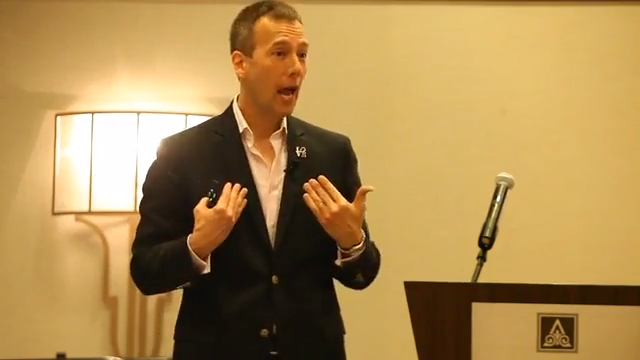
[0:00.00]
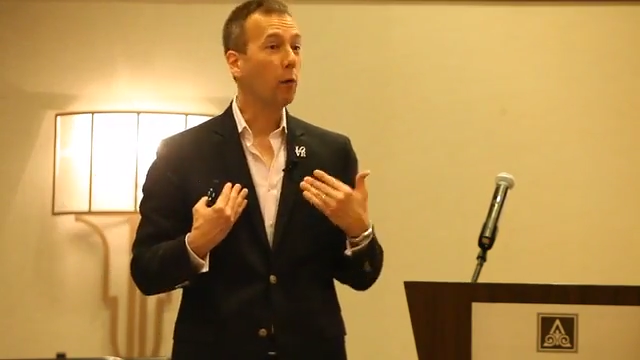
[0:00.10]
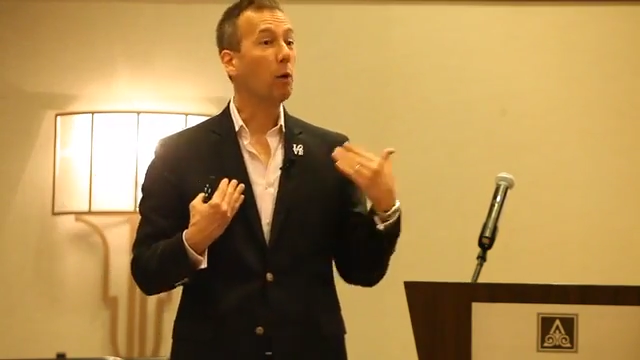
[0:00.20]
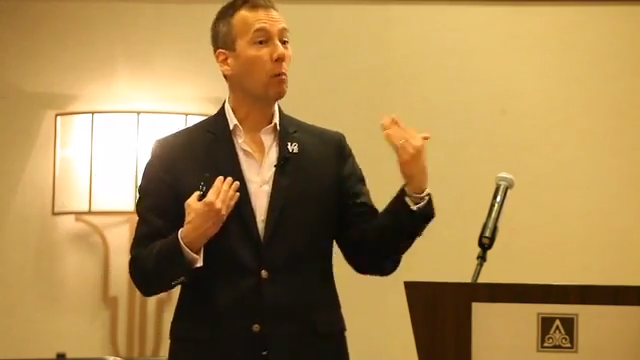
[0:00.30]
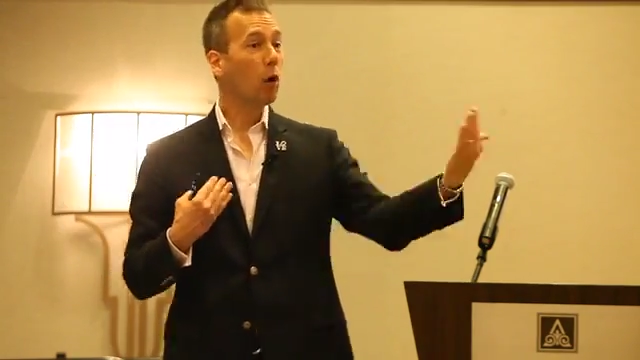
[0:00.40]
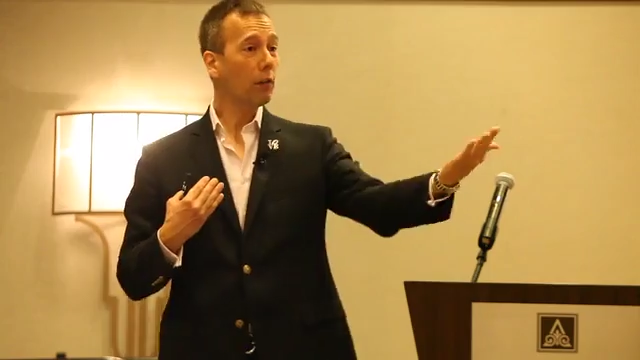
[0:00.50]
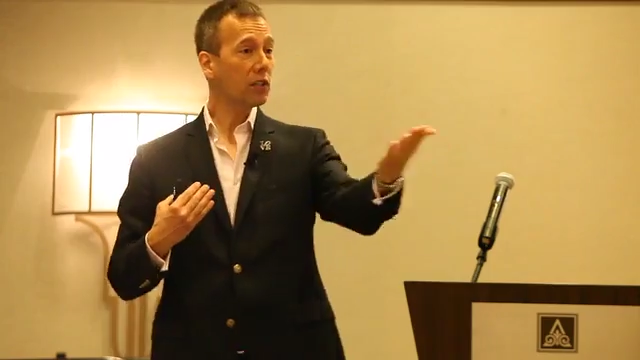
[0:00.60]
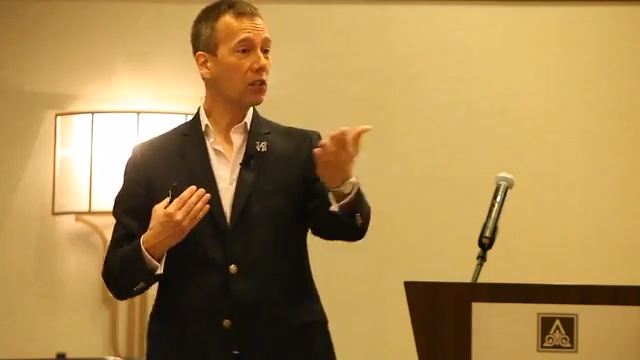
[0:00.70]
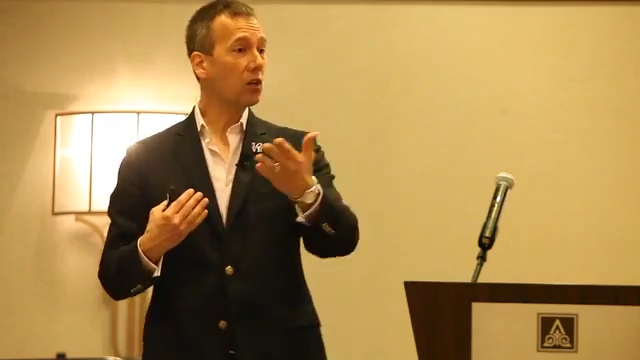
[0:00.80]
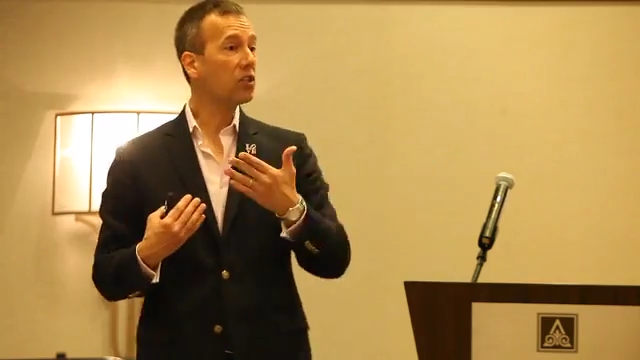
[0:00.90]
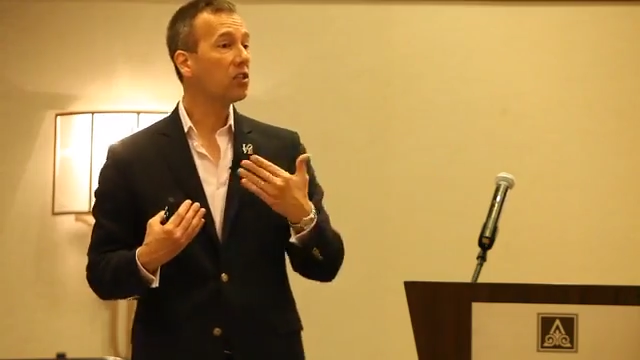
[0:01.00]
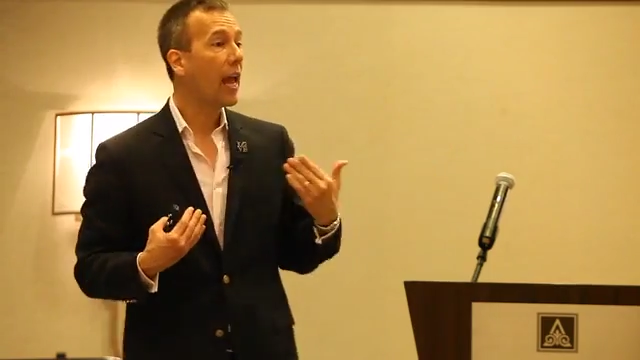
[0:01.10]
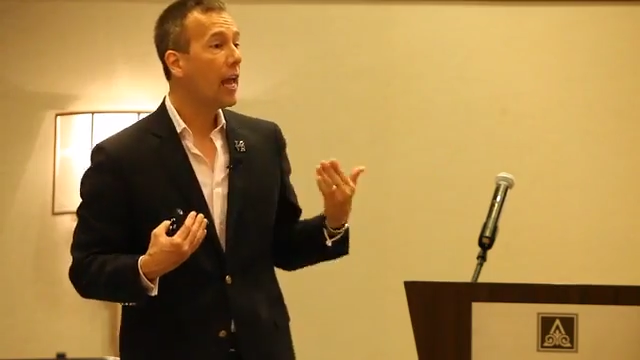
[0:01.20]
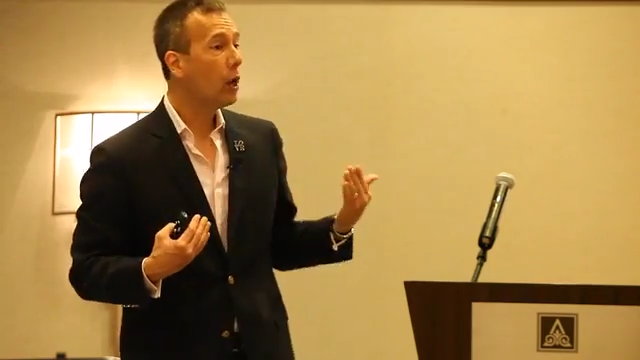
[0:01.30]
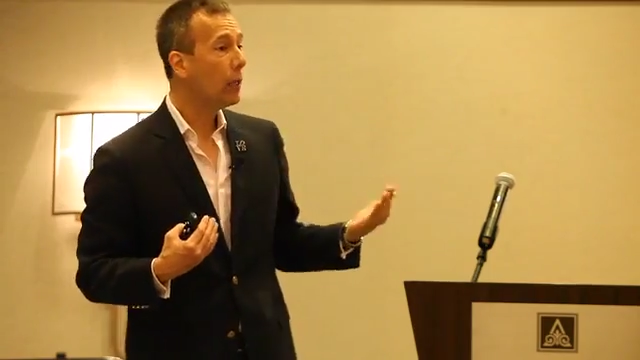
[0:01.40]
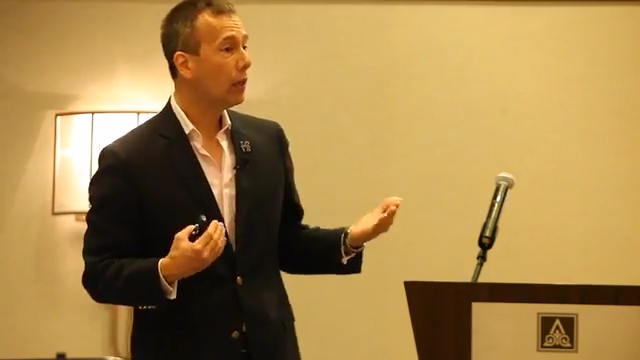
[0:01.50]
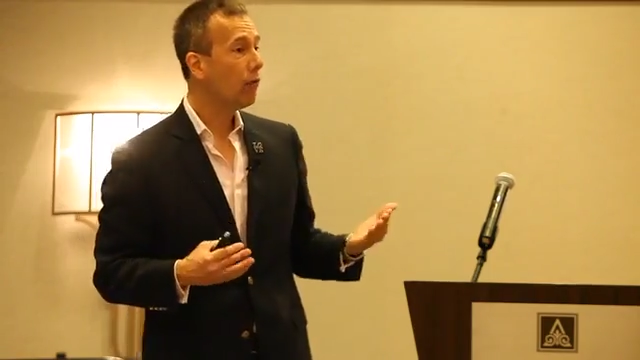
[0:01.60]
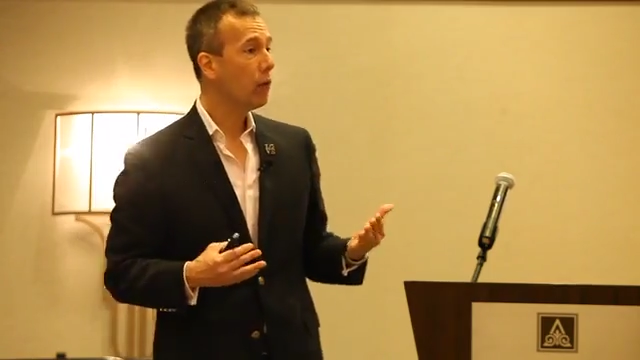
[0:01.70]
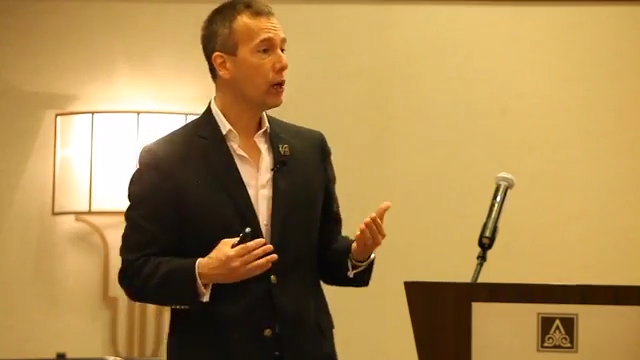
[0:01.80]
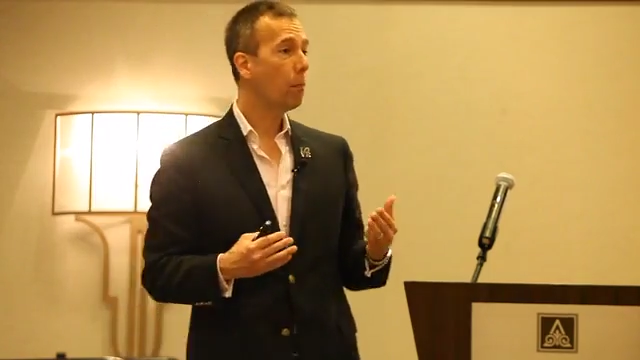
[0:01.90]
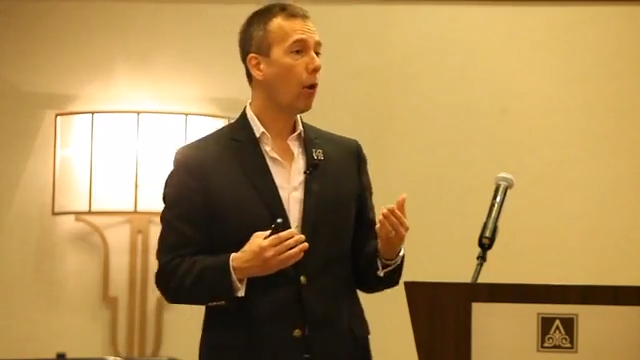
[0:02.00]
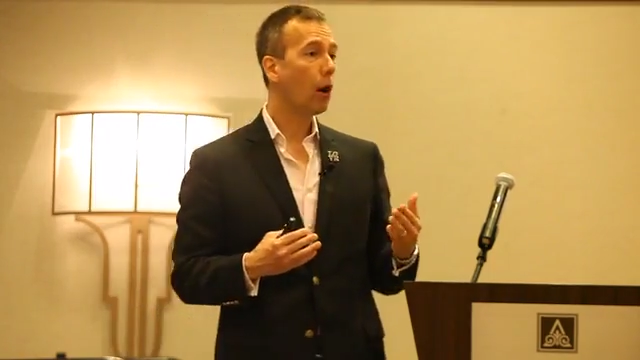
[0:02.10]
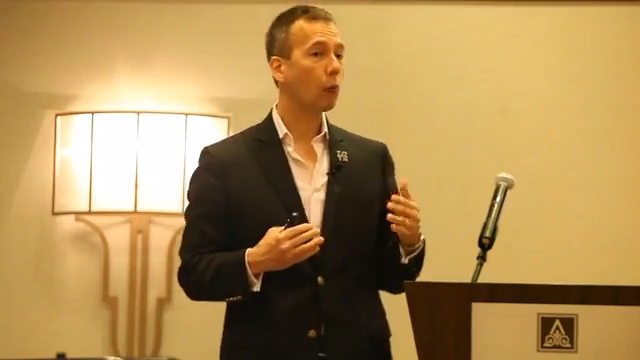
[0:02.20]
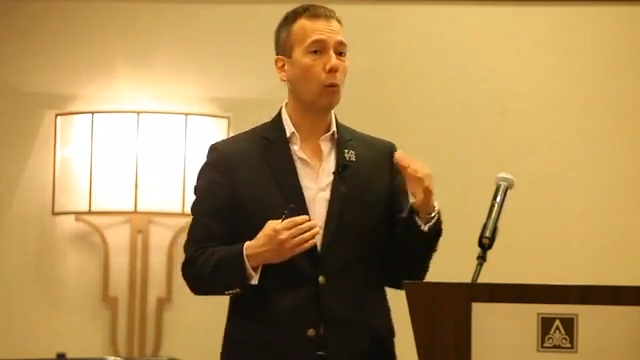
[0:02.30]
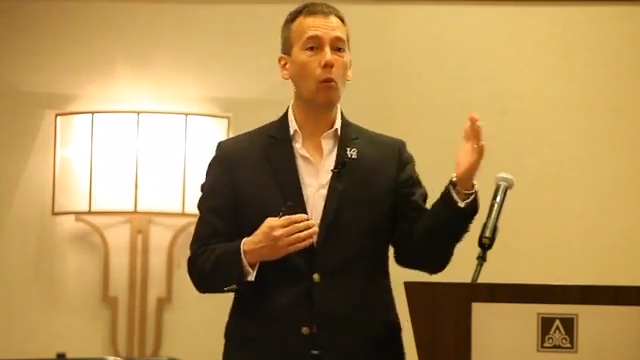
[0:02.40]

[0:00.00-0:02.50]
And when more of us start saying we love Winter Park,